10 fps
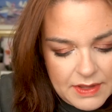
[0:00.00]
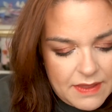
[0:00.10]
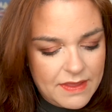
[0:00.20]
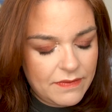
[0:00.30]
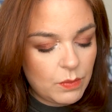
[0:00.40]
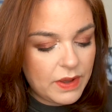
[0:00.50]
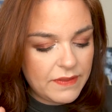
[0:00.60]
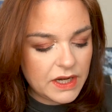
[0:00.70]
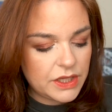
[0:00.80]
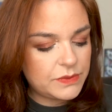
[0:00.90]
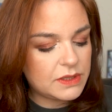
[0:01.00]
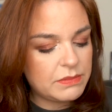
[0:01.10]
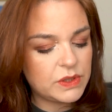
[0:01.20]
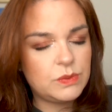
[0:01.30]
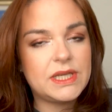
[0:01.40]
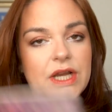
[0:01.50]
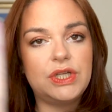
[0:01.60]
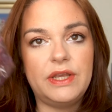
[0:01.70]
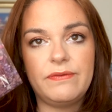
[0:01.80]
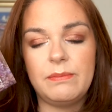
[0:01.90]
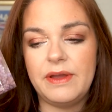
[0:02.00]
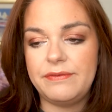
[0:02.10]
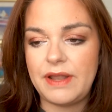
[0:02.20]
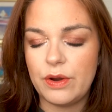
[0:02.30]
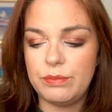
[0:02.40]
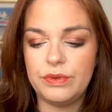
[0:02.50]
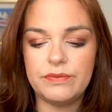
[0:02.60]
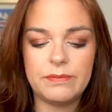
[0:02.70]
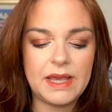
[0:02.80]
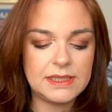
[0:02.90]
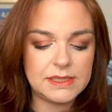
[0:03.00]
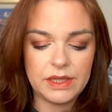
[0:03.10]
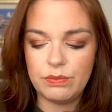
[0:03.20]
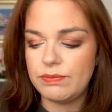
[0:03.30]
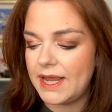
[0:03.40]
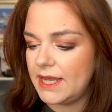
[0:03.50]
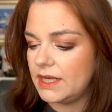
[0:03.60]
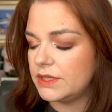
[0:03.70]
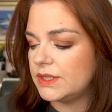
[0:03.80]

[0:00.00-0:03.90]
And then the one that I used the most was actually from my Flower Moon from Ensley Rain.